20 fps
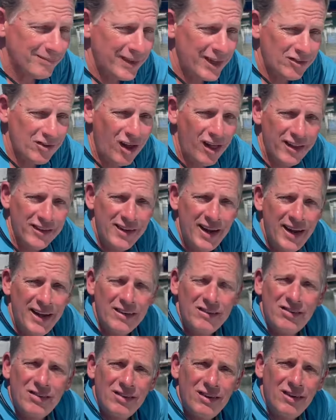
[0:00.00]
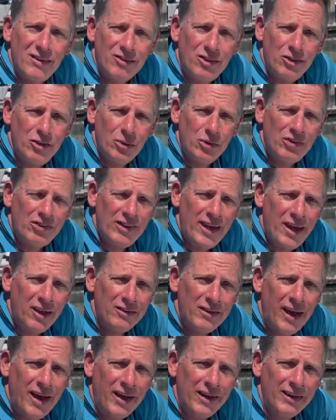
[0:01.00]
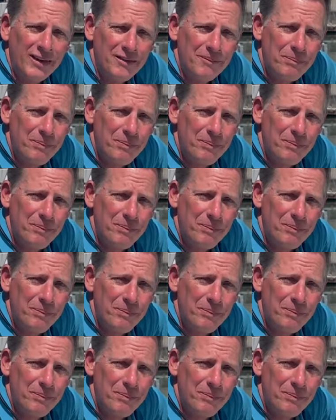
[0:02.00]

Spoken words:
That's all it takes to do a sail tie.